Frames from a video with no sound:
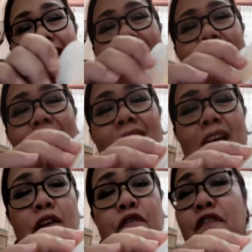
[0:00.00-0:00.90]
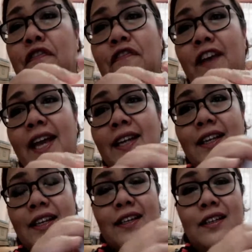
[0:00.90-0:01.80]
yeah, I'm fat
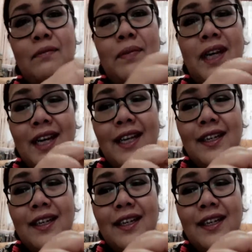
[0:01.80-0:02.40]
here, but